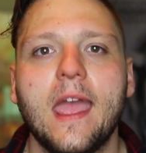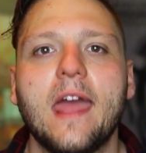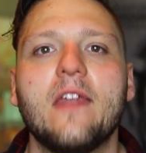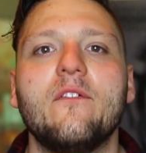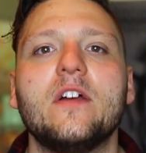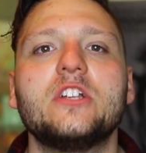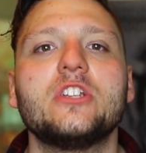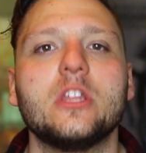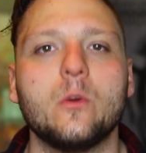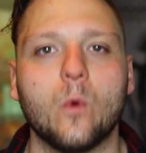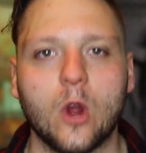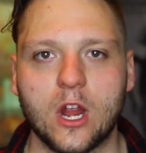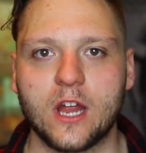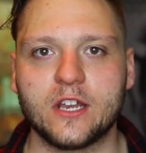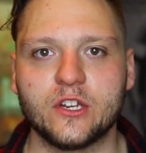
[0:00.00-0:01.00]
and eventually
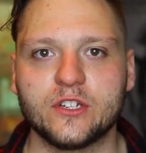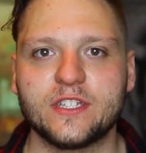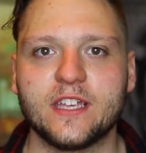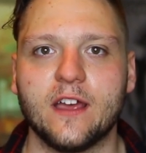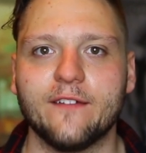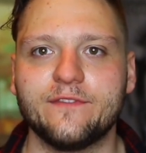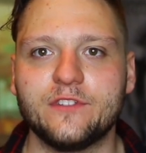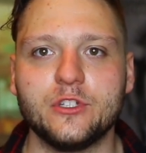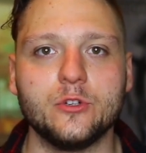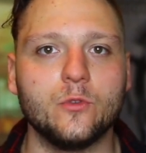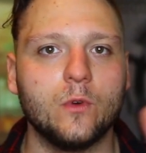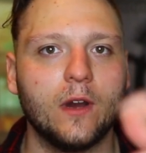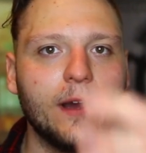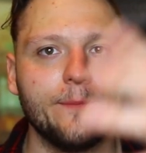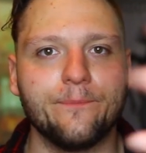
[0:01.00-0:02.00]
work on yourself
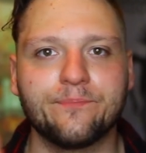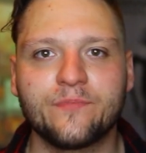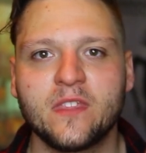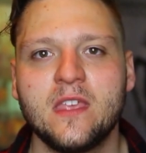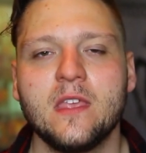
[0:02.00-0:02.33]
to